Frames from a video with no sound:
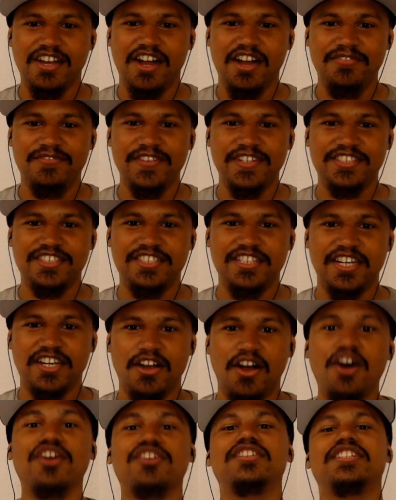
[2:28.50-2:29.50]
Dolphin
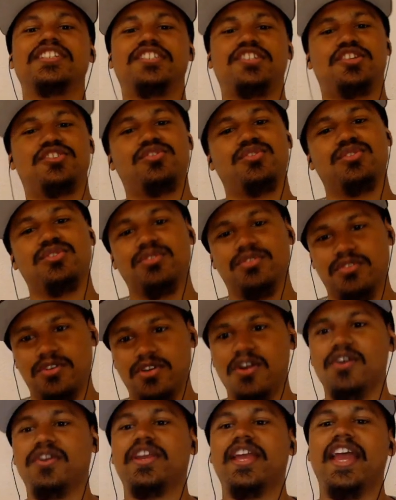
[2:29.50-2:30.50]
chick. Oh, this is the crew.
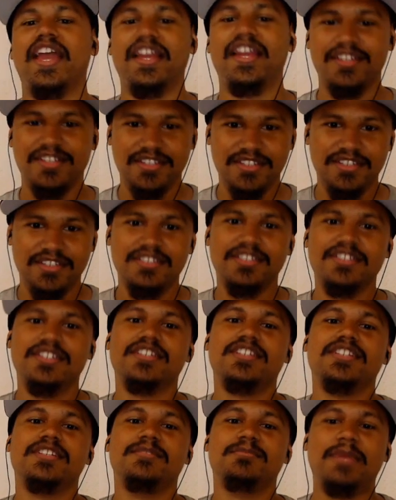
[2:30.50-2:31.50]
Okay.
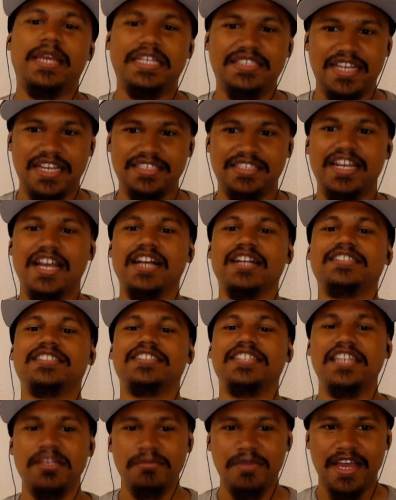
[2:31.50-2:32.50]
Makes sense. Yeah.
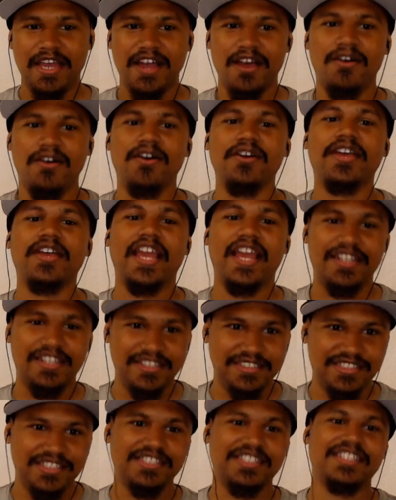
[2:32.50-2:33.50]
Team, yeah. Okay.
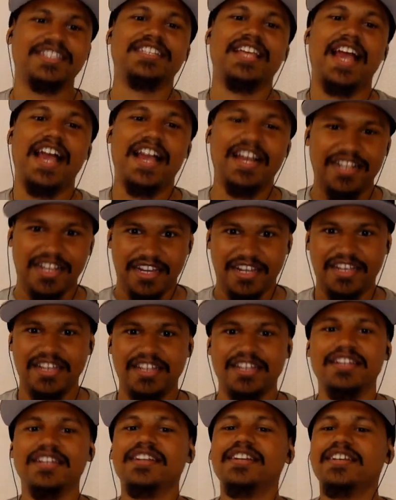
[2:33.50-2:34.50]
This is
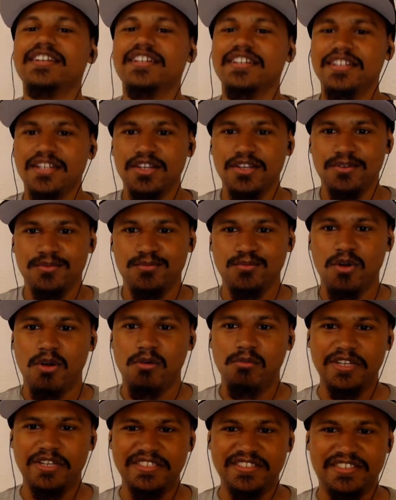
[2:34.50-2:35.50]
exactly
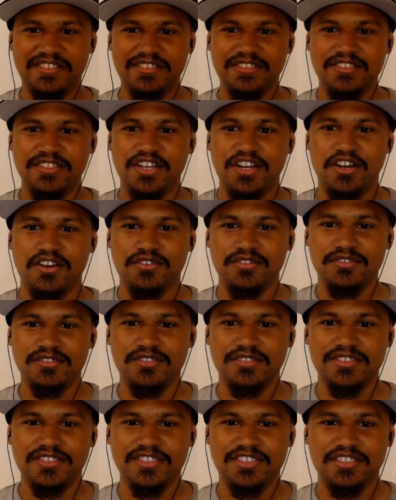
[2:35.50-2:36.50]
what we, you know,
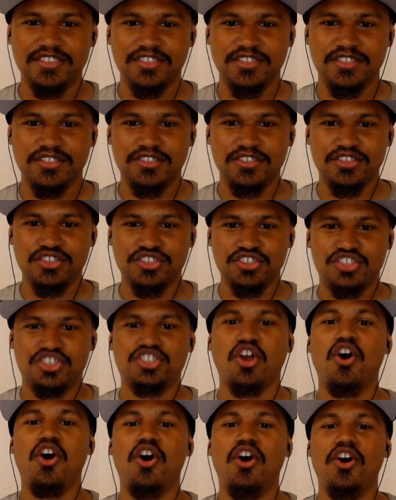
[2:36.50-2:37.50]

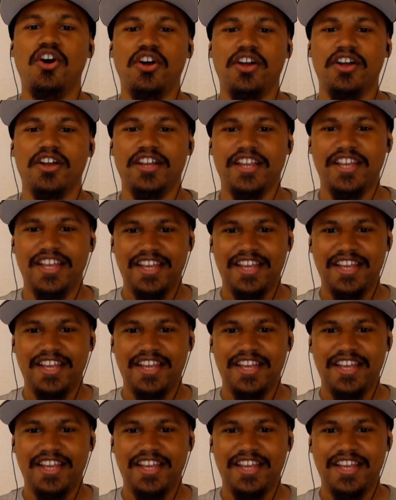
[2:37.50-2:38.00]
saw